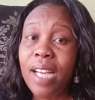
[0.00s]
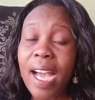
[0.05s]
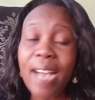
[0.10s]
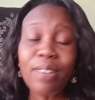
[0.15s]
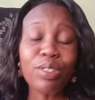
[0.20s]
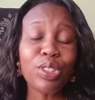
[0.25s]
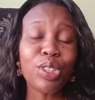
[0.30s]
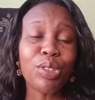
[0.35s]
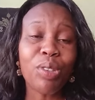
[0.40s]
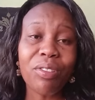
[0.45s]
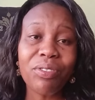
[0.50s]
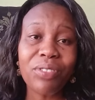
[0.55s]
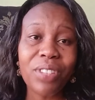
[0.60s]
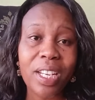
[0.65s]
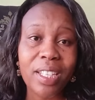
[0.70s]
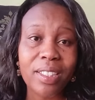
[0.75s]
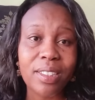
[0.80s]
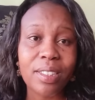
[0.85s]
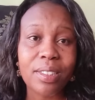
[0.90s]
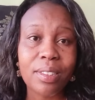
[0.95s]
Are you sure of
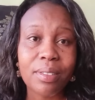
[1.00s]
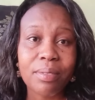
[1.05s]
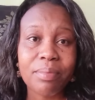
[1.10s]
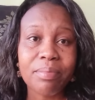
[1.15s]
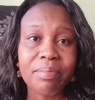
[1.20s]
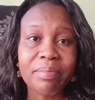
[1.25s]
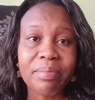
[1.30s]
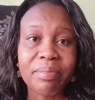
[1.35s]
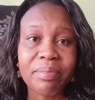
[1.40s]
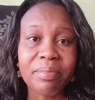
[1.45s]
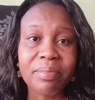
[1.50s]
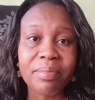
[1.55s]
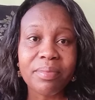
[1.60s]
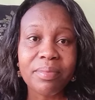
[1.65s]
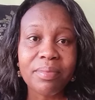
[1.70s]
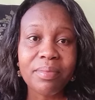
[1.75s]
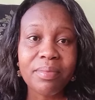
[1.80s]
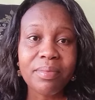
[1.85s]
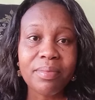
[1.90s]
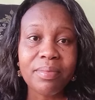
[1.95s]
that?
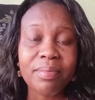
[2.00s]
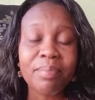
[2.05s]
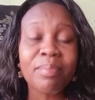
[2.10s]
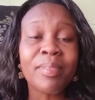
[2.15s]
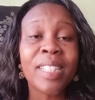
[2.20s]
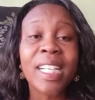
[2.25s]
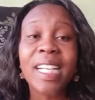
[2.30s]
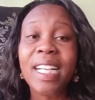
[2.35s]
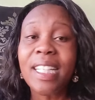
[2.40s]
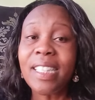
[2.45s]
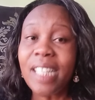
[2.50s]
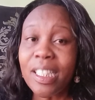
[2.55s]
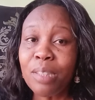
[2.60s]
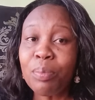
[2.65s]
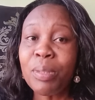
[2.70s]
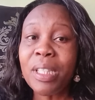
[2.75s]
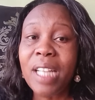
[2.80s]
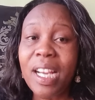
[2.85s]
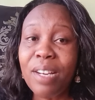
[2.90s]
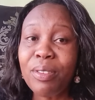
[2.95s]
That
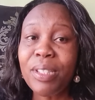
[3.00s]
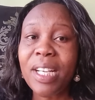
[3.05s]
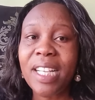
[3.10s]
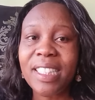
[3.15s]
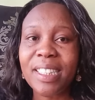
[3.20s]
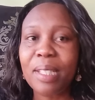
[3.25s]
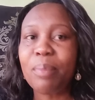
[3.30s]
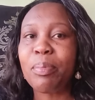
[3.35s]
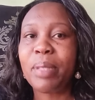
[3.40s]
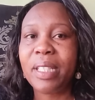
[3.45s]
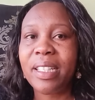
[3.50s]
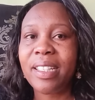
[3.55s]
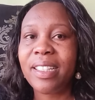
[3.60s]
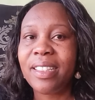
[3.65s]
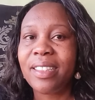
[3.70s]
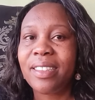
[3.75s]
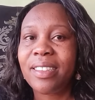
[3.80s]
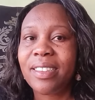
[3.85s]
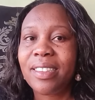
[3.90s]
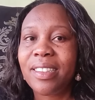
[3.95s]
Minhawi has a belle.
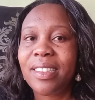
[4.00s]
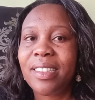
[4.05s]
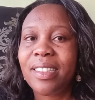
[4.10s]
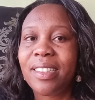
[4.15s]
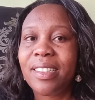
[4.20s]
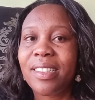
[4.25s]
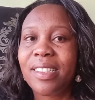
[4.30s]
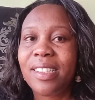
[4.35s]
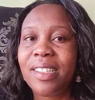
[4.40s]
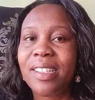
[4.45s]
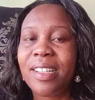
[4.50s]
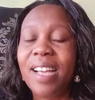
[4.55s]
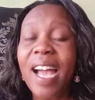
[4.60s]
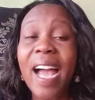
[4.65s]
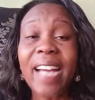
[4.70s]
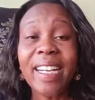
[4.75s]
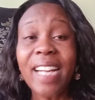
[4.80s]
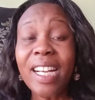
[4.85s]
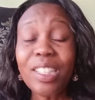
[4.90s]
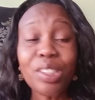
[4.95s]

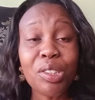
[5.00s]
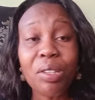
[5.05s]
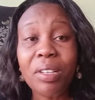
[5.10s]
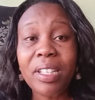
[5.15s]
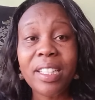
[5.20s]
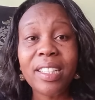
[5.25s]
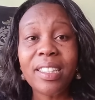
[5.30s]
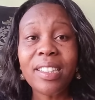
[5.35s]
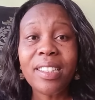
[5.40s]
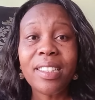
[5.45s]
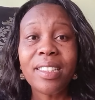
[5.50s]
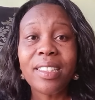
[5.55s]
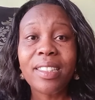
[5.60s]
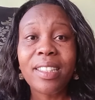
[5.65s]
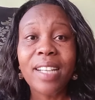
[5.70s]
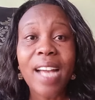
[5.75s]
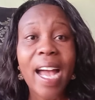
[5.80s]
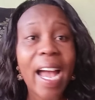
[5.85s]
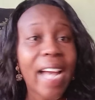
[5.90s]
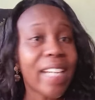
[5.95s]
And actually,
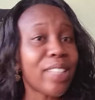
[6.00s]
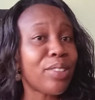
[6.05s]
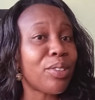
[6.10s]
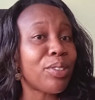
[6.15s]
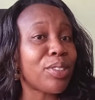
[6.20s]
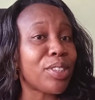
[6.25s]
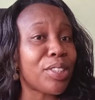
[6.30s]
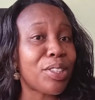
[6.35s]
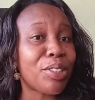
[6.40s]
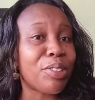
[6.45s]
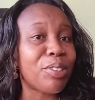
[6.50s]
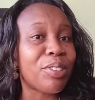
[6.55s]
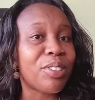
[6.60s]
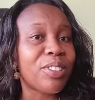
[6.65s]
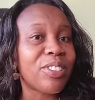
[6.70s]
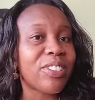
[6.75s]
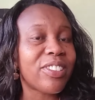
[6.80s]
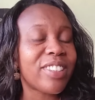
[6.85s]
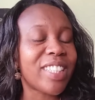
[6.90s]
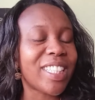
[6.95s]
I don't know.
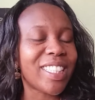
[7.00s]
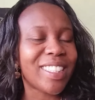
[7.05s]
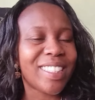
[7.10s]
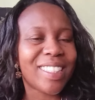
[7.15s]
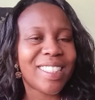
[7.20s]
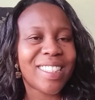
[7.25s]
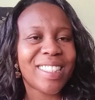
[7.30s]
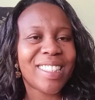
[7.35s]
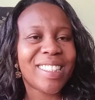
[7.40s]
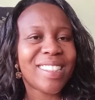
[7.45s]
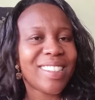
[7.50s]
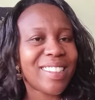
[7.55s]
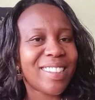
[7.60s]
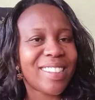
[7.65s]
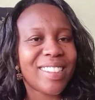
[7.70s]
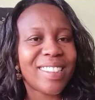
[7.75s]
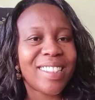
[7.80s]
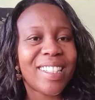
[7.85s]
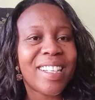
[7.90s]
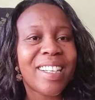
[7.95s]

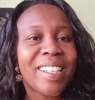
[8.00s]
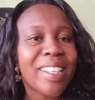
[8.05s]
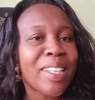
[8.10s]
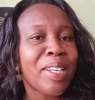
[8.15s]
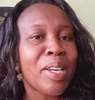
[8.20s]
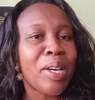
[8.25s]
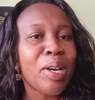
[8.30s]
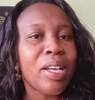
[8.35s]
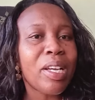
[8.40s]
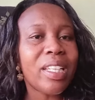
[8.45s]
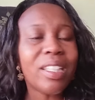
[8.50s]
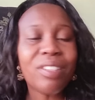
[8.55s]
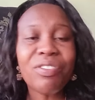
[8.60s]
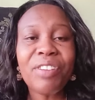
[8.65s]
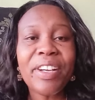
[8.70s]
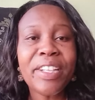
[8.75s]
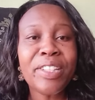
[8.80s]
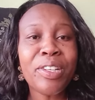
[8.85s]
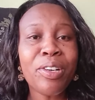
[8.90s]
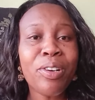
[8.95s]
If
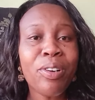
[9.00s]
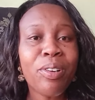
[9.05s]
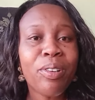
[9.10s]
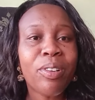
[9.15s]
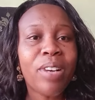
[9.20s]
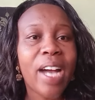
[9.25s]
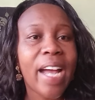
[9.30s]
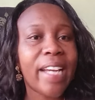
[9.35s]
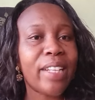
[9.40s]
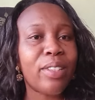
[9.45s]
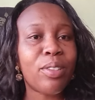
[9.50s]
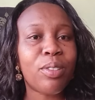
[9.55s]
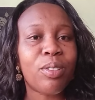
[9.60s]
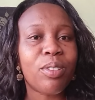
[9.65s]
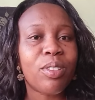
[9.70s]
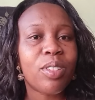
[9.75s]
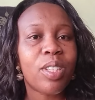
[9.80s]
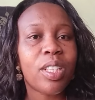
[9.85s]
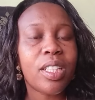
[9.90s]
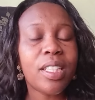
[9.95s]
I know, I
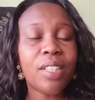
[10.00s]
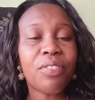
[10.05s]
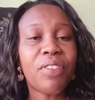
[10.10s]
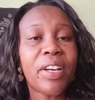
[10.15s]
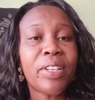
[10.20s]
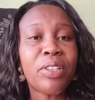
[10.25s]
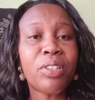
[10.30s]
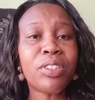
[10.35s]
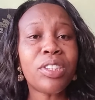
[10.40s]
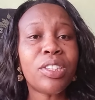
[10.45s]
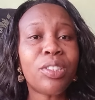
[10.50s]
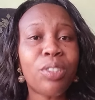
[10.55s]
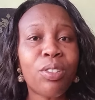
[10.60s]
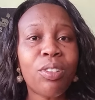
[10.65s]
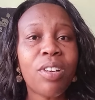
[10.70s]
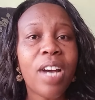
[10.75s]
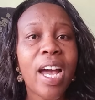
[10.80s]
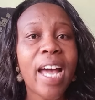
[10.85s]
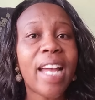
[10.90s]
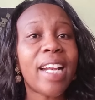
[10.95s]
know. If I don't
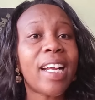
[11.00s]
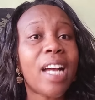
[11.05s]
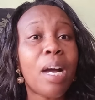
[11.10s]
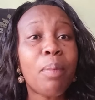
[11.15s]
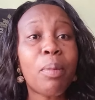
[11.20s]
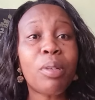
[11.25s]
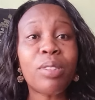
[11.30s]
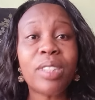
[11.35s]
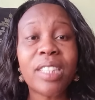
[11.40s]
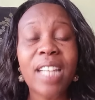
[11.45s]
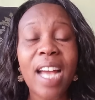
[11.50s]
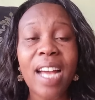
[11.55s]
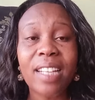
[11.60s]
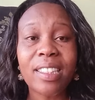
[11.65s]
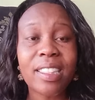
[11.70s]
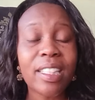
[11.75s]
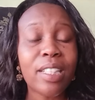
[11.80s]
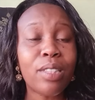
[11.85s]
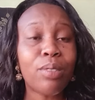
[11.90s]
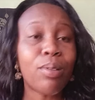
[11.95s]
know, I'll come out here and
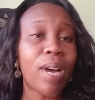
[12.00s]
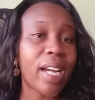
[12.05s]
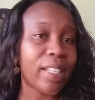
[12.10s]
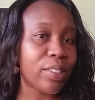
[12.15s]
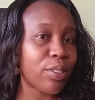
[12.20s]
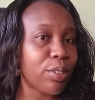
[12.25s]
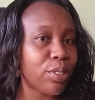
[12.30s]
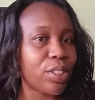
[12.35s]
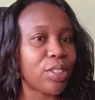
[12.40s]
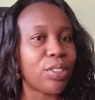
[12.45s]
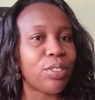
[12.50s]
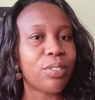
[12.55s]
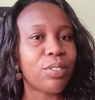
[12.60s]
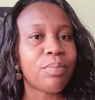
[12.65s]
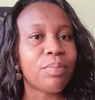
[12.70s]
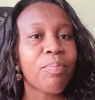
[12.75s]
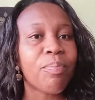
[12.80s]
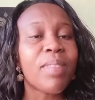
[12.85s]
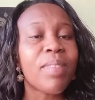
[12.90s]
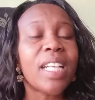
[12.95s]
tell you I don't know.
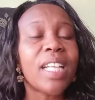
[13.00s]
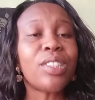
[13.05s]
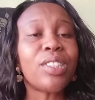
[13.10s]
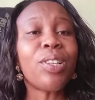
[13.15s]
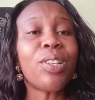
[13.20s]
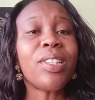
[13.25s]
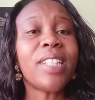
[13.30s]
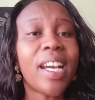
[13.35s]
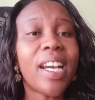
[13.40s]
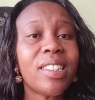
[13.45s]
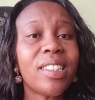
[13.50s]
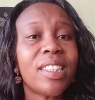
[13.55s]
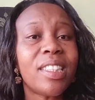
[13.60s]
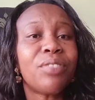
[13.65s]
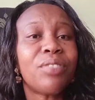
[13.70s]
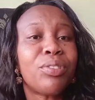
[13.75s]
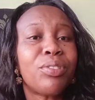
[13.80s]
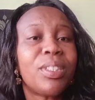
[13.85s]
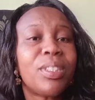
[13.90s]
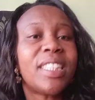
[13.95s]
So that
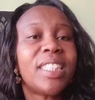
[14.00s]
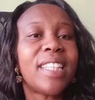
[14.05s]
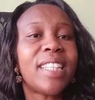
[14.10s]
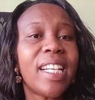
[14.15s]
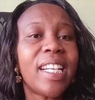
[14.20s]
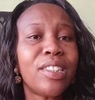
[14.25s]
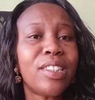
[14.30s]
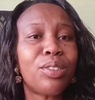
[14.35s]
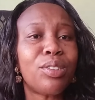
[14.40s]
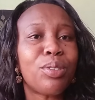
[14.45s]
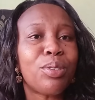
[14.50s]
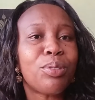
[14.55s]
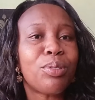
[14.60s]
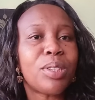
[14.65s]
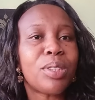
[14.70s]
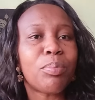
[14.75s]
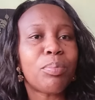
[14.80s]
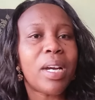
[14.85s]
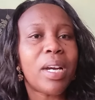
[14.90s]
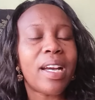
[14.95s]
if you decide to
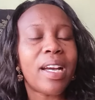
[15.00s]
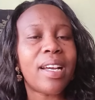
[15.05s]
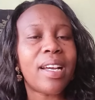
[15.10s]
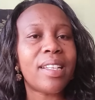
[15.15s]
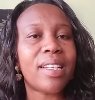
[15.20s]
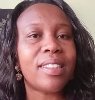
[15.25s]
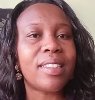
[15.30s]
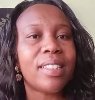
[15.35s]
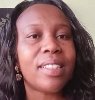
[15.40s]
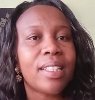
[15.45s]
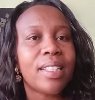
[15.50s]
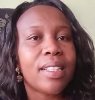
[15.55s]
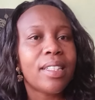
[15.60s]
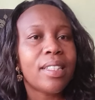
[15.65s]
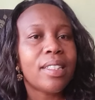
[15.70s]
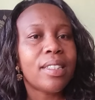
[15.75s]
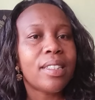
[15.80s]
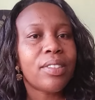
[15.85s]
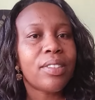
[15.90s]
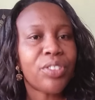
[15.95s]
use my
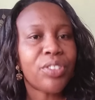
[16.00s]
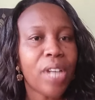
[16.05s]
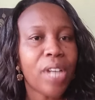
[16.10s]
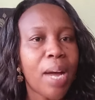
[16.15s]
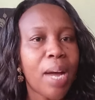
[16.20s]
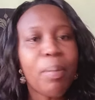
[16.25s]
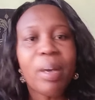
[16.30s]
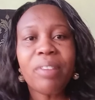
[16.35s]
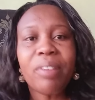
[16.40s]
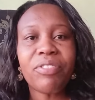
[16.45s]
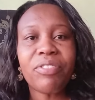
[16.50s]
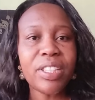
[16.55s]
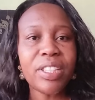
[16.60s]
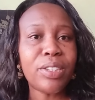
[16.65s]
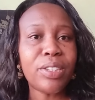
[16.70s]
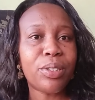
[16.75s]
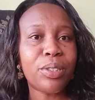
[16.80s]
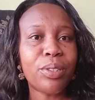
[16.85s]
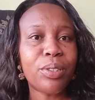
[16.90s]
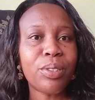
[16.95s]
my
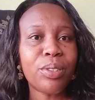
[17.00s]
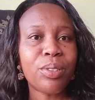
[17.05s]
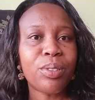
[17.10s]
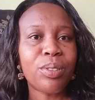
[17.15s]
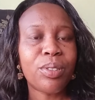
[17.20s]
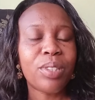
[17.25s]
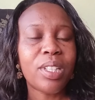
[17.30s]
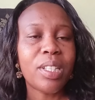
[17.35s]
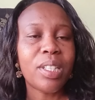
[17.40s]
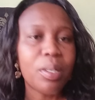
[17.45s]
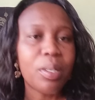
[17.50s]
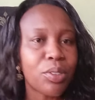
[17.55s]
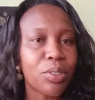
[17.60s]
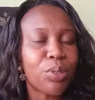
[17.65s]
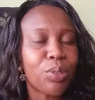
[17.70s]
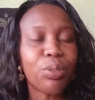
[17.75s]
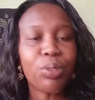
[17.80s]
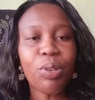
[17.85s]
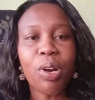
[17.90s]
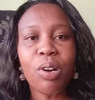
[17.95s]
video to
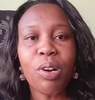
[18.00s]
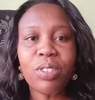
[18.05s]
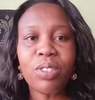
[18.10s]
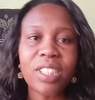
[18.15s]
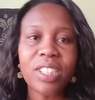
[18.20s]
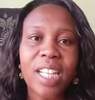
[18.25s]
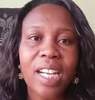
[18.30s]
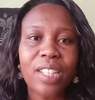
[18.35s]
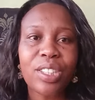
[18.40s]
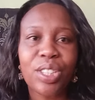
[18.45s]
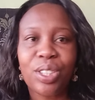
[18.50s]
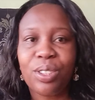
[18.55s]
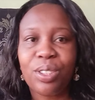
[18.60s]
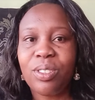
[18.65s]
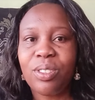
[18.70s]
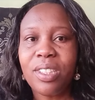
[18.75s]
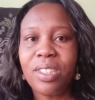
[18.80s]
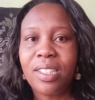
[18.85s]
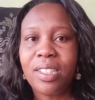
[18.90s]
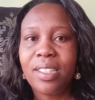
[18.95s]
do your own
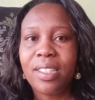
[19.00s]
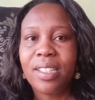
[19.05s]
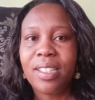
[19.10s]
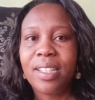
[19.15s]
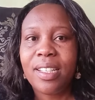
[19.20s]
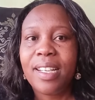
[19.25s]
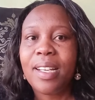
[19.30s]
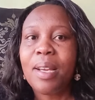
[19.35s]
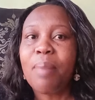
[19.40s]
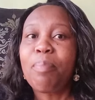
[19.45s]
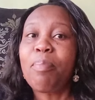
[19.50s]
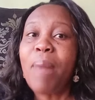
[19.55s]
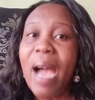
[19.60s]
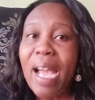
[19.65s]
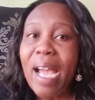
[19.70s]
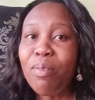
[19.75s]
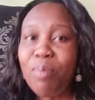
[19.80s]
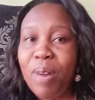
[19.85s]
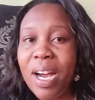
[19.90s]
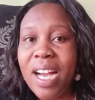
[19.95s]
reaction,
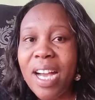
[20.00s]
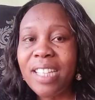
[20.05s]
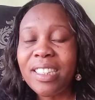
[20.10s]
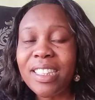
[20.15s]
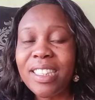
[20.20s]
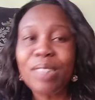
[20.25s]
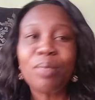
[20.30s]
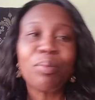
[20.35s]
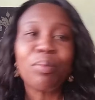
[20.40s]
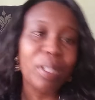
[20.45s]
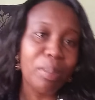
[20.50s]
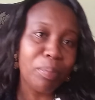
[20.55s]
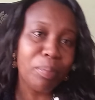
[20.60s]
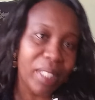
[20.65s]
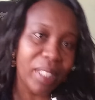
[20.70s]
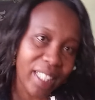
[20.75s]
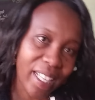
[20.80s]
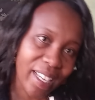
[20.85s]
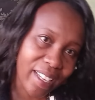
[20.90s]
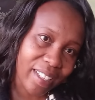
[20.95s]
my words will be
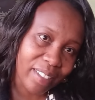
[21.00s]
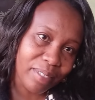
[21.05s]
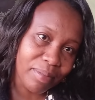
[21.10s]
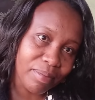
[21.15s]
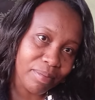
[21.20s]
there.